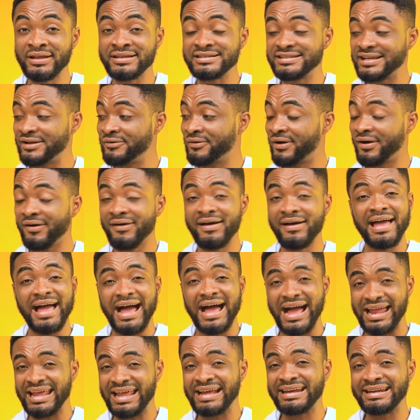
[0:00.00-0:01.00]
in general,
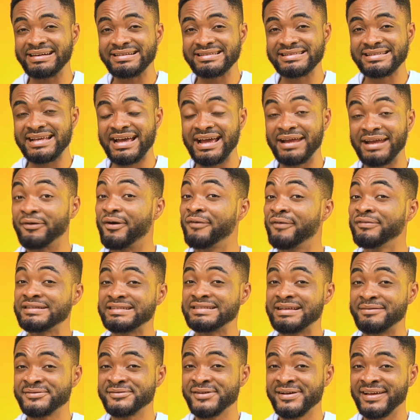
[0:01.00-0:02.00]
I like the design of the
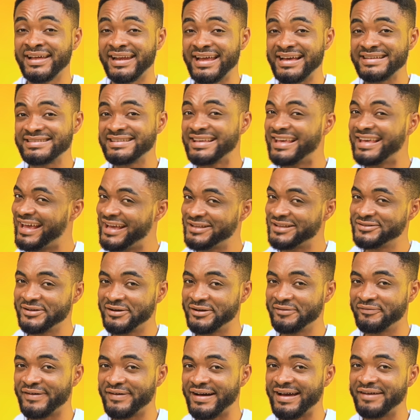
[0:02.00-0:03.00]
Samsung Galaxy
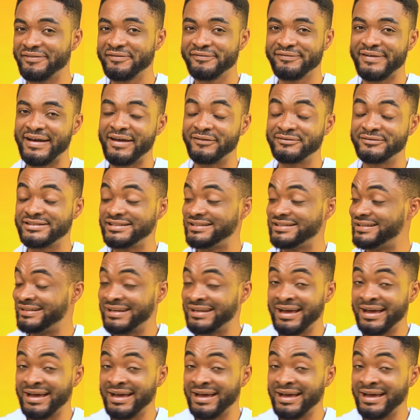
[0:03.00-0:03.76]
A25 5G.